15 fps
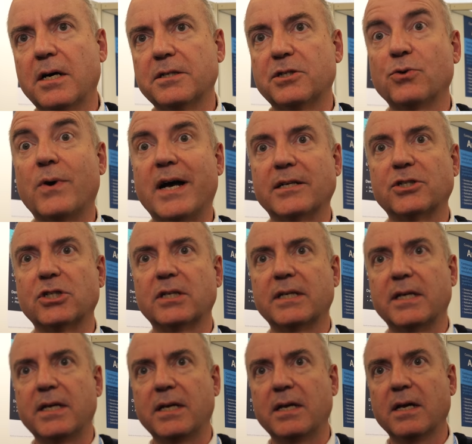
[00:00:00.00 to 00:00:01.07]
to
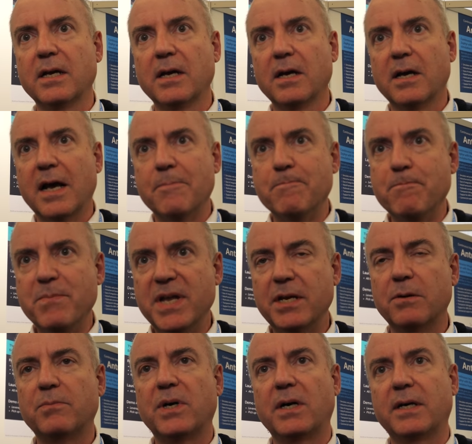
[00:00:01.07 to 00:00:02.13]
actually
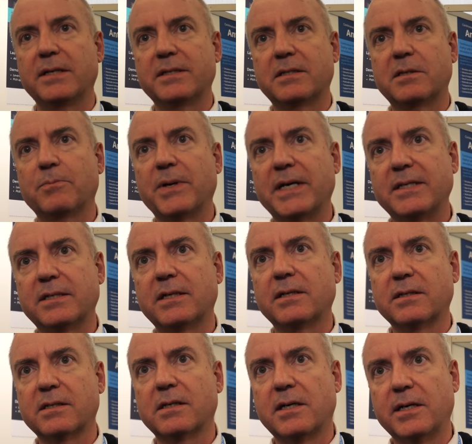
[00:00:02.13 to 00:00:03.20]
minimize the base
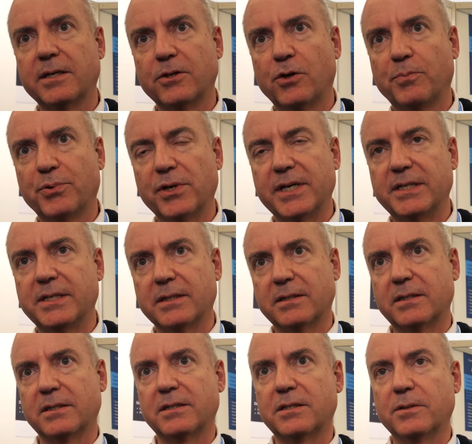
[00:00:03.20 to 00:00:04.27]
underlying operating
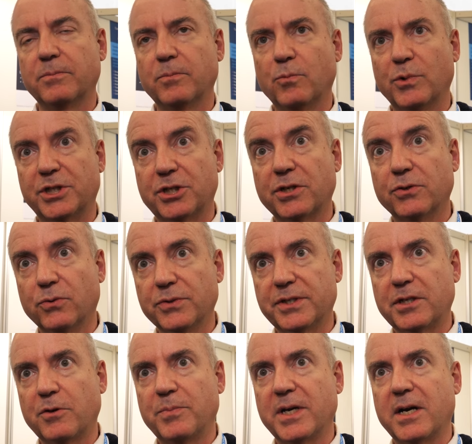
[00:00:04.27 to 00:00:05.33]
system, which can
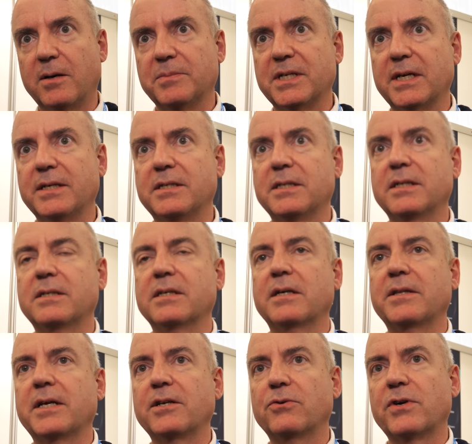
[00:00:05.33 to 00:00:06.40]
also be updated,
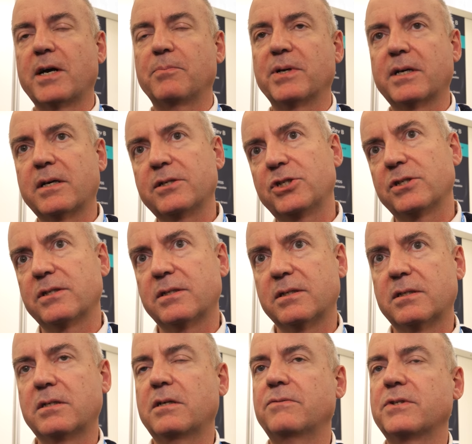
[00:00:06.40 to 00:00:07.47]
and then your applications and
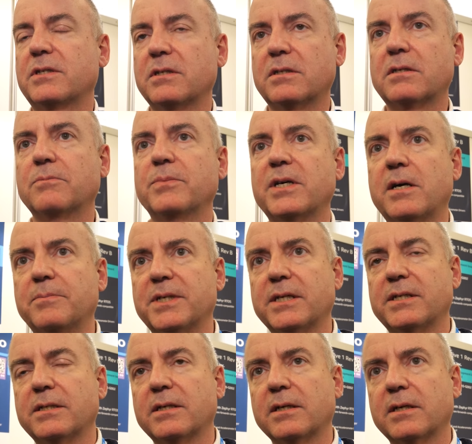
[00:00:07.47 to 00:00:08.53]
services can be
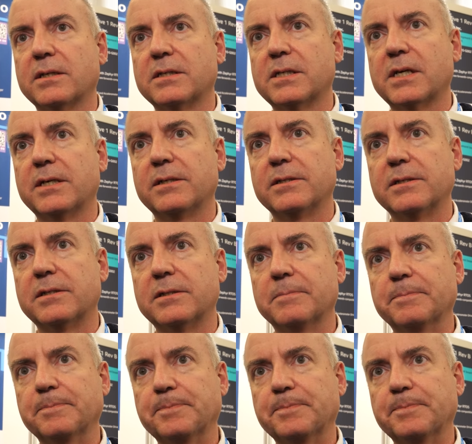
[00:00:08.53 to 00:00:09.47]
updated in containers.